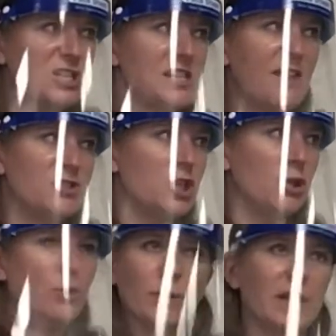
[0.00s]
just have
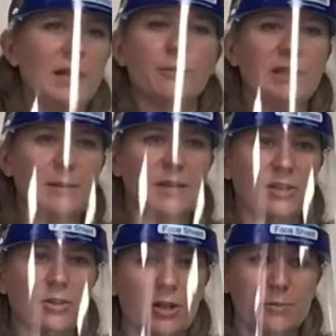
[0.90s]
two really, really
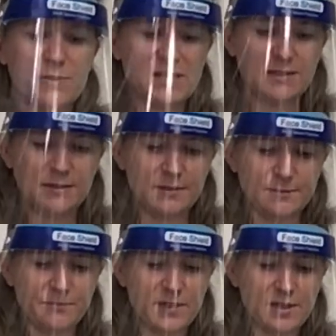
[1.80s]
big groups.
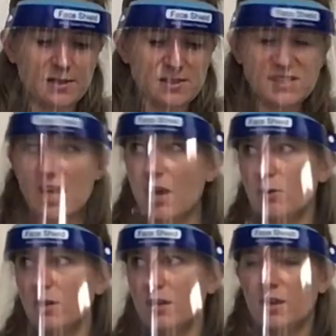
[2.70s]

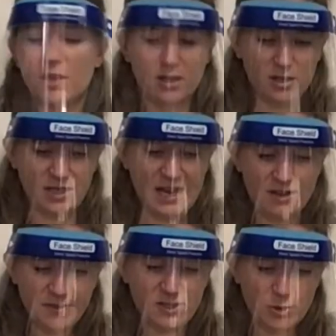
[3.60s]
So
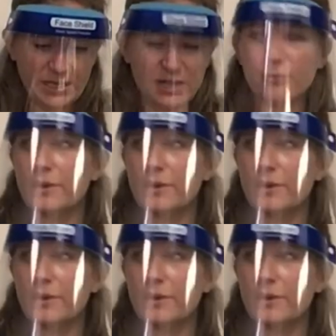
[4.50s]
now, Victoria,